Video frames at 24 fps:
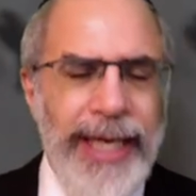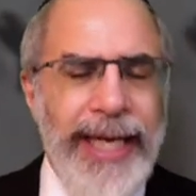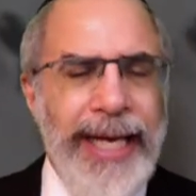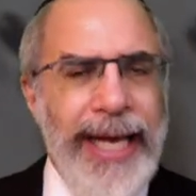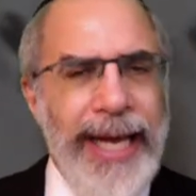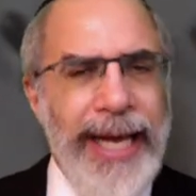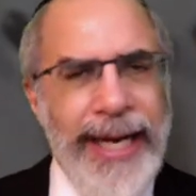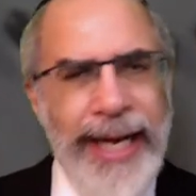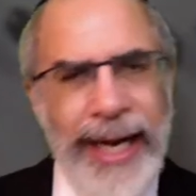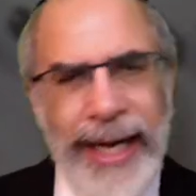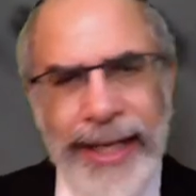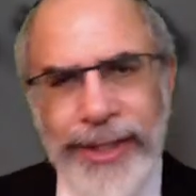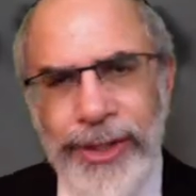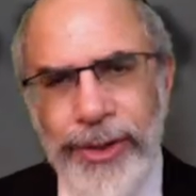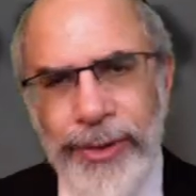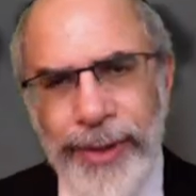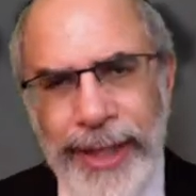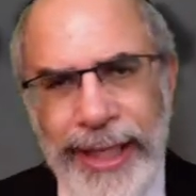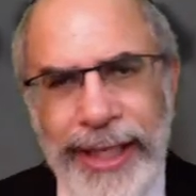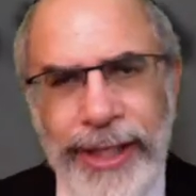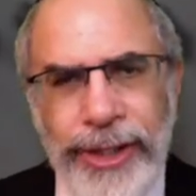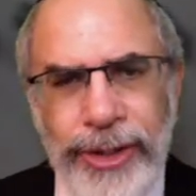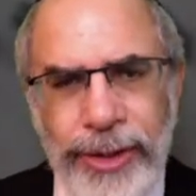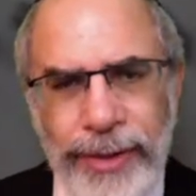And under
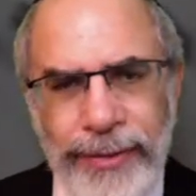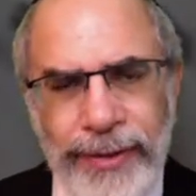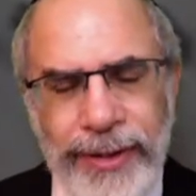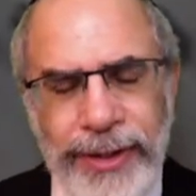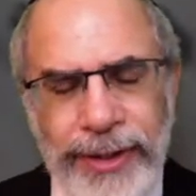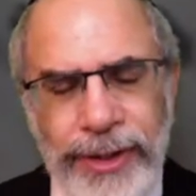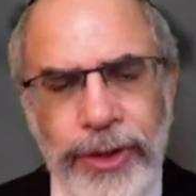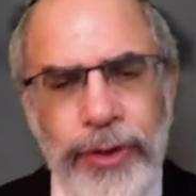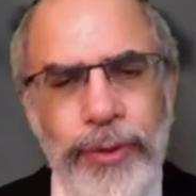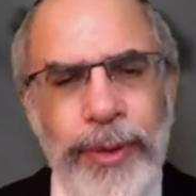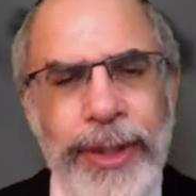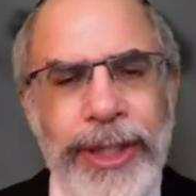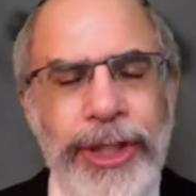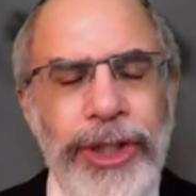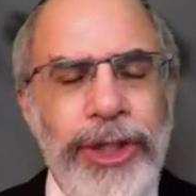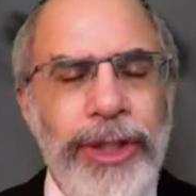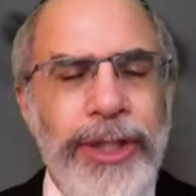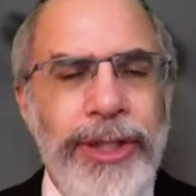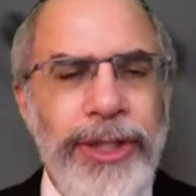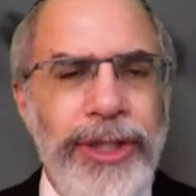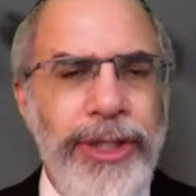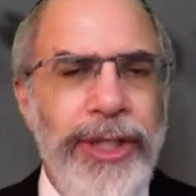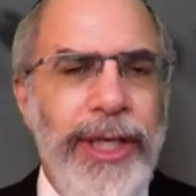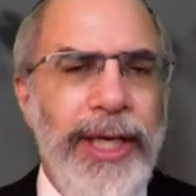each of the
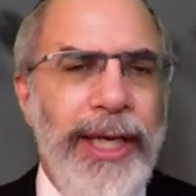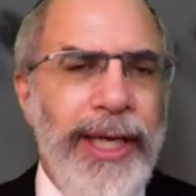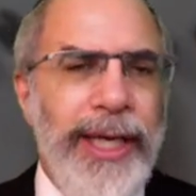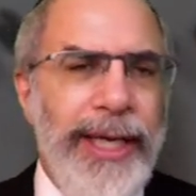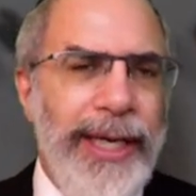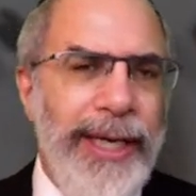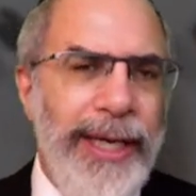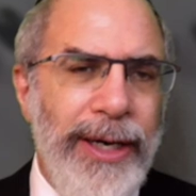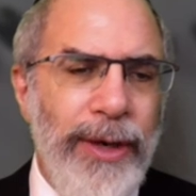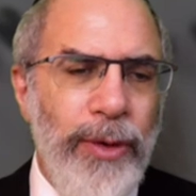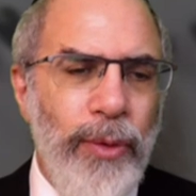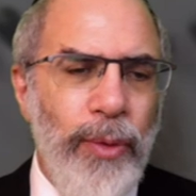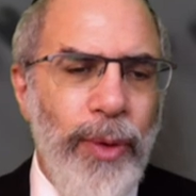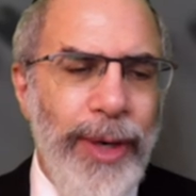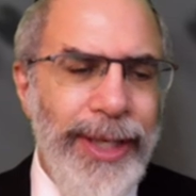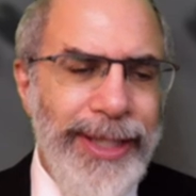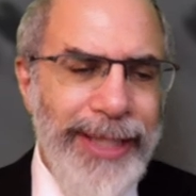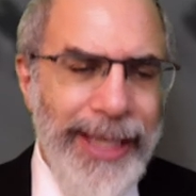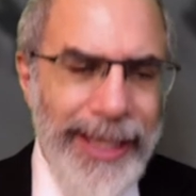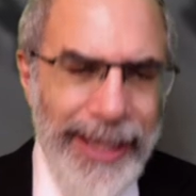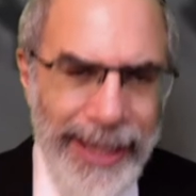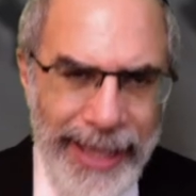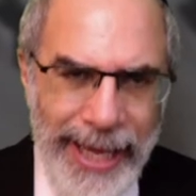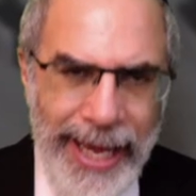switches was
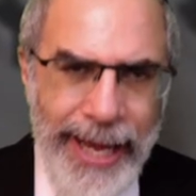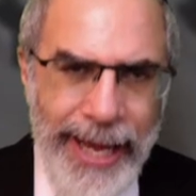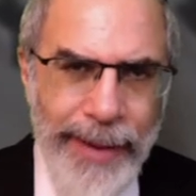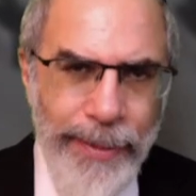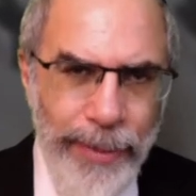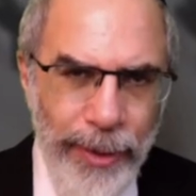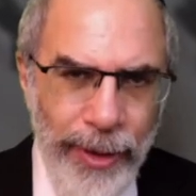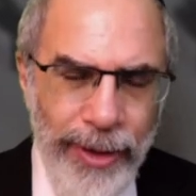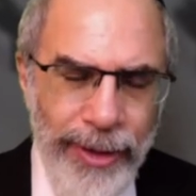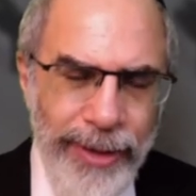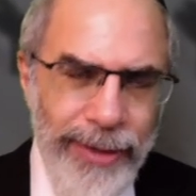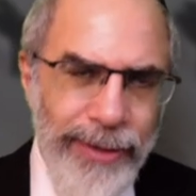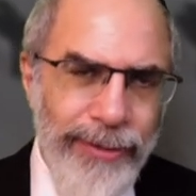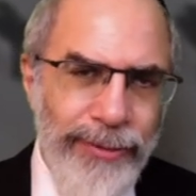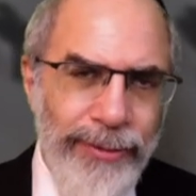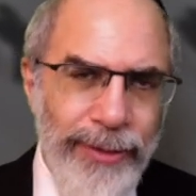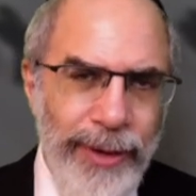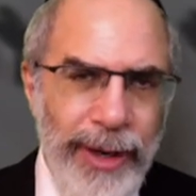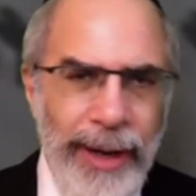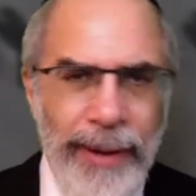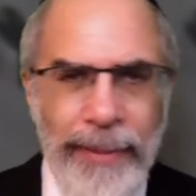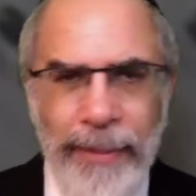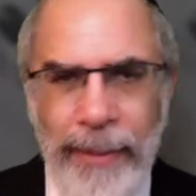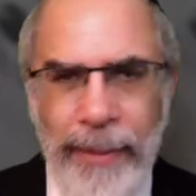a label
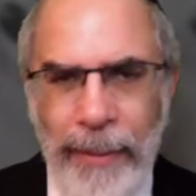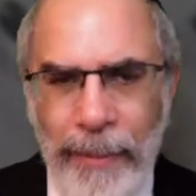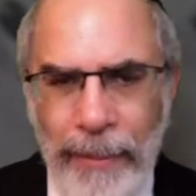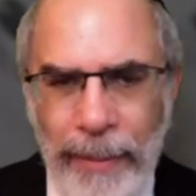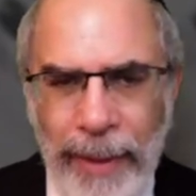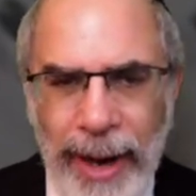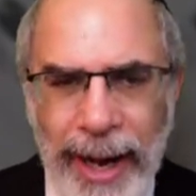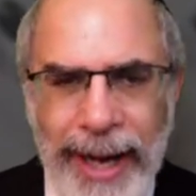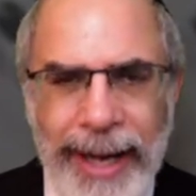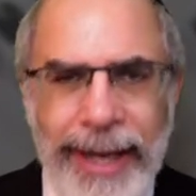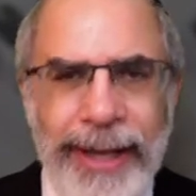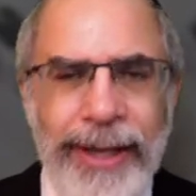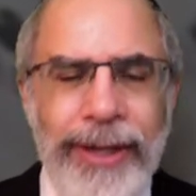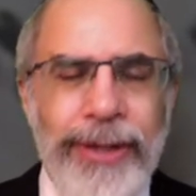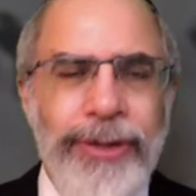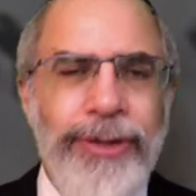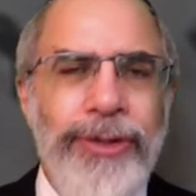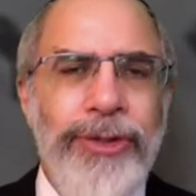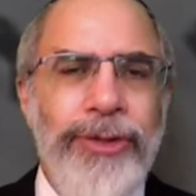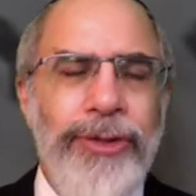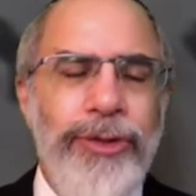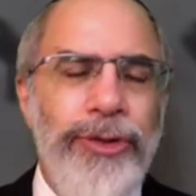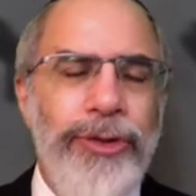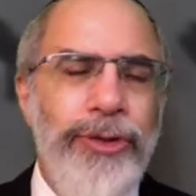from
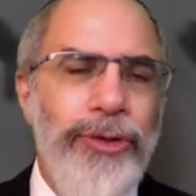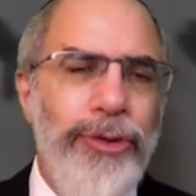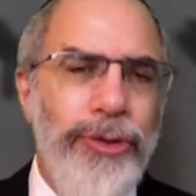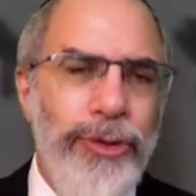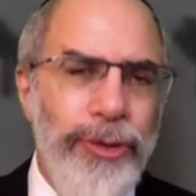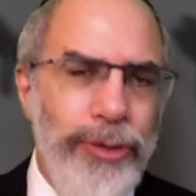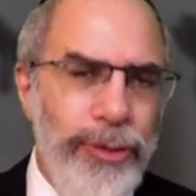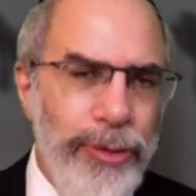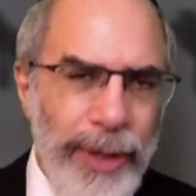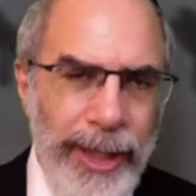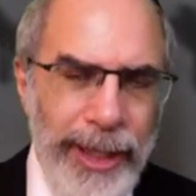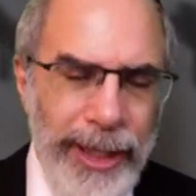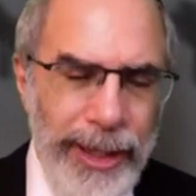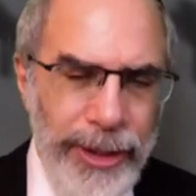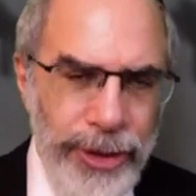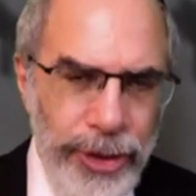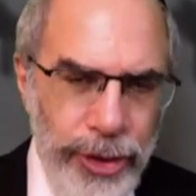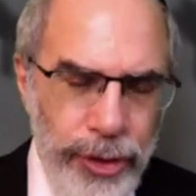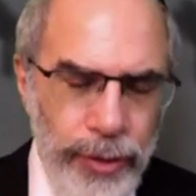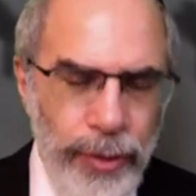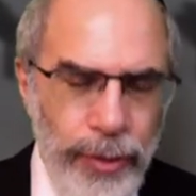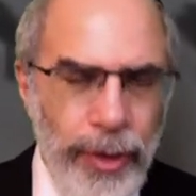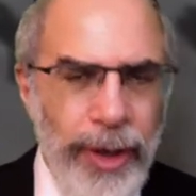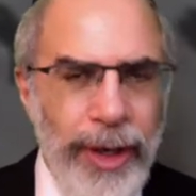mild to
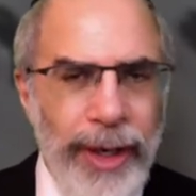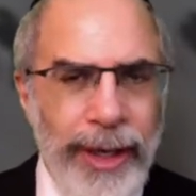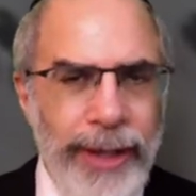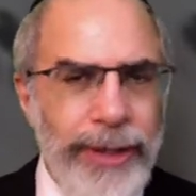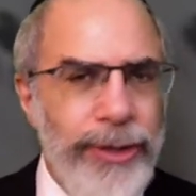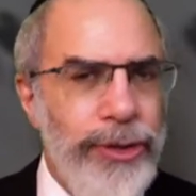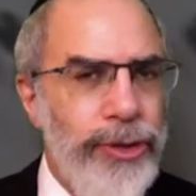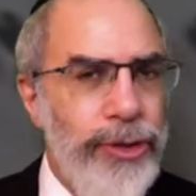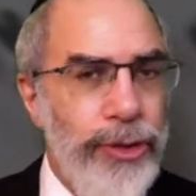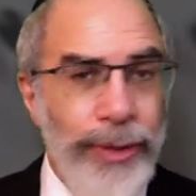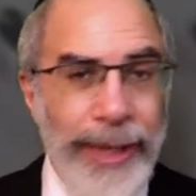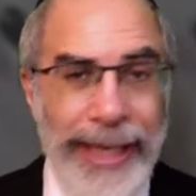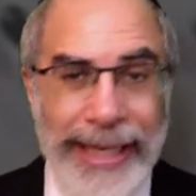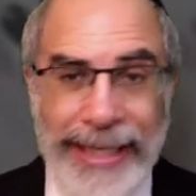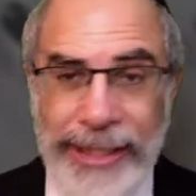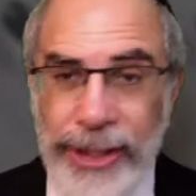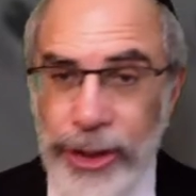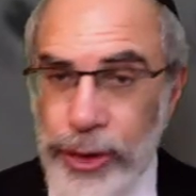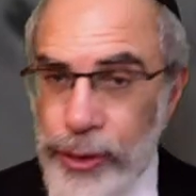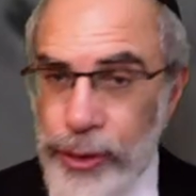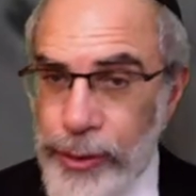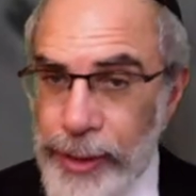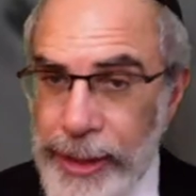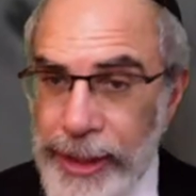strong to
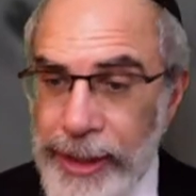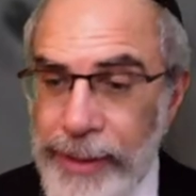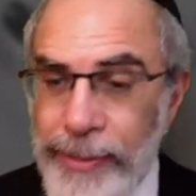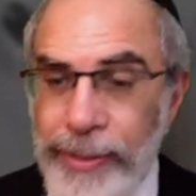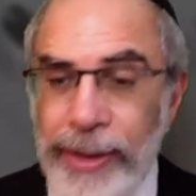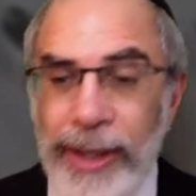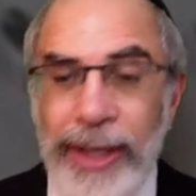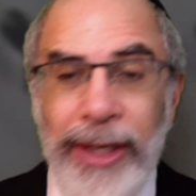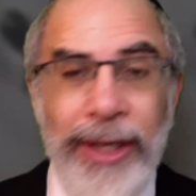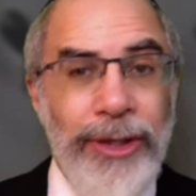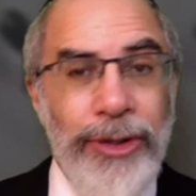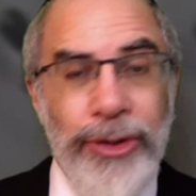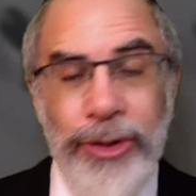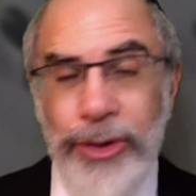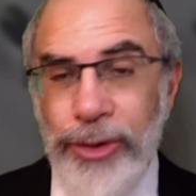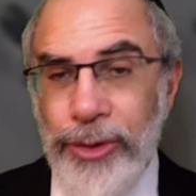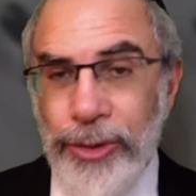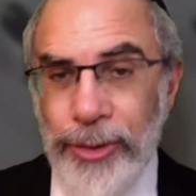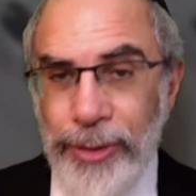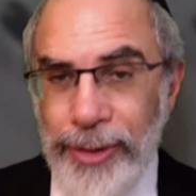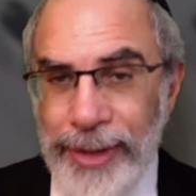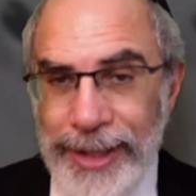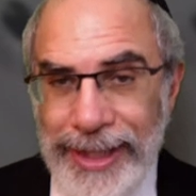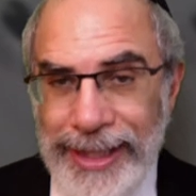extreme
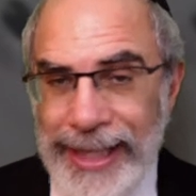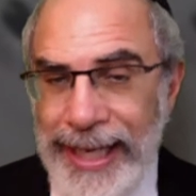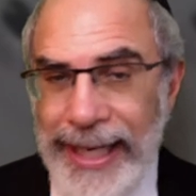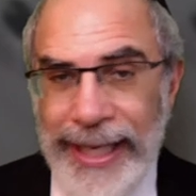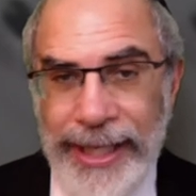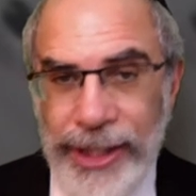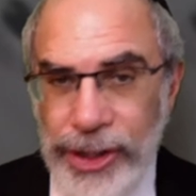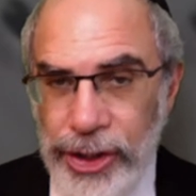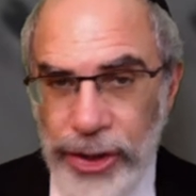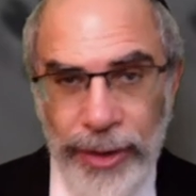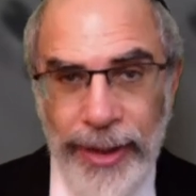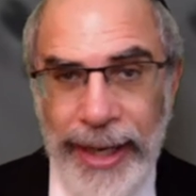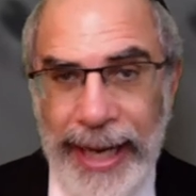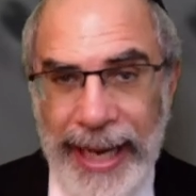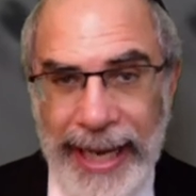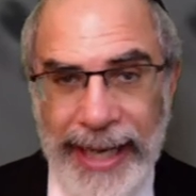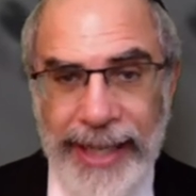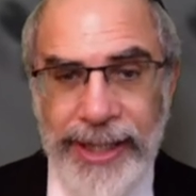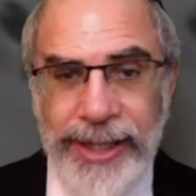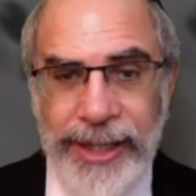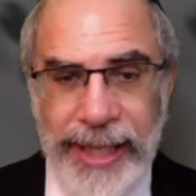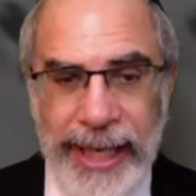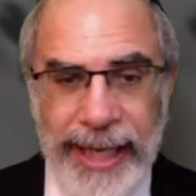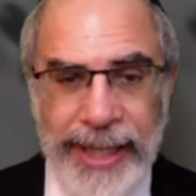to danger
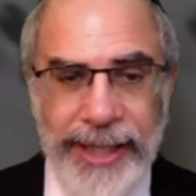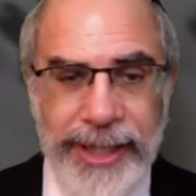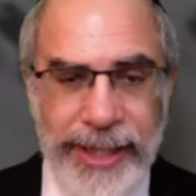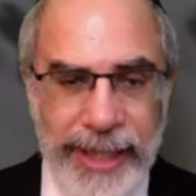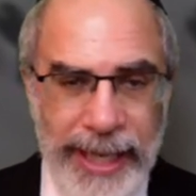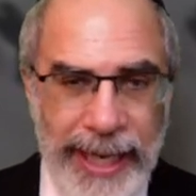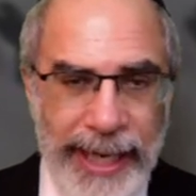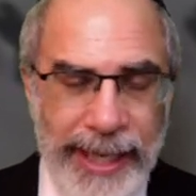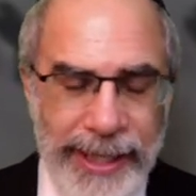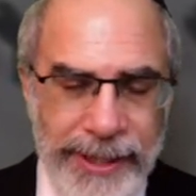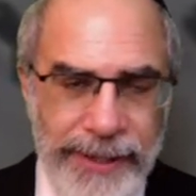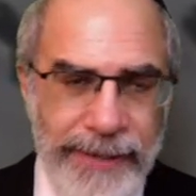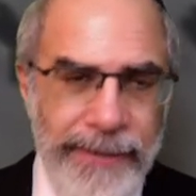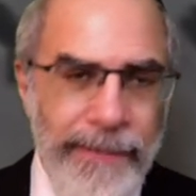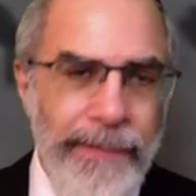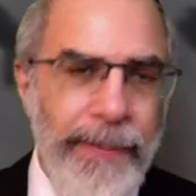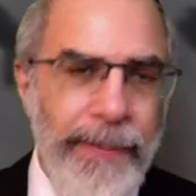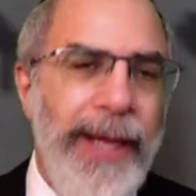XXX.